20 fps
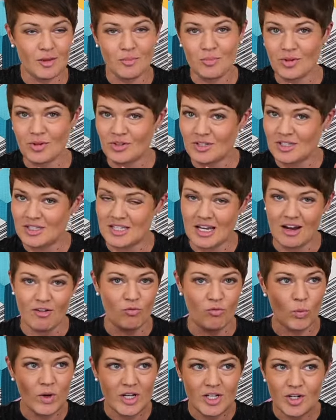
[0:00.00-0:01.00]
buildings have
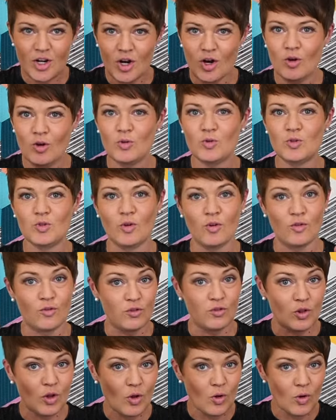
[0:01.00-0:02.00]
windows or
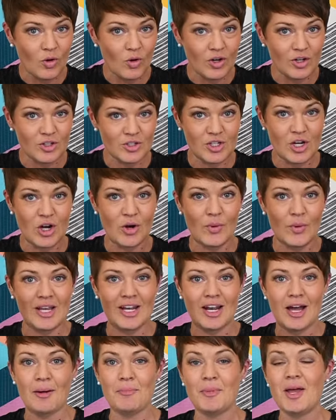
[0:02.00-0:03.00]
floors going
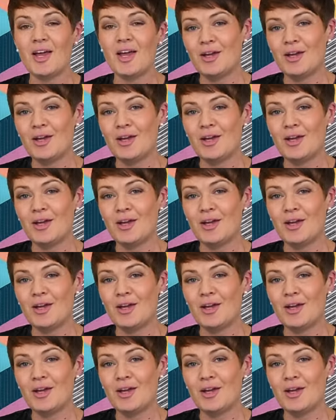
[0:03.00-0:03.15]
up.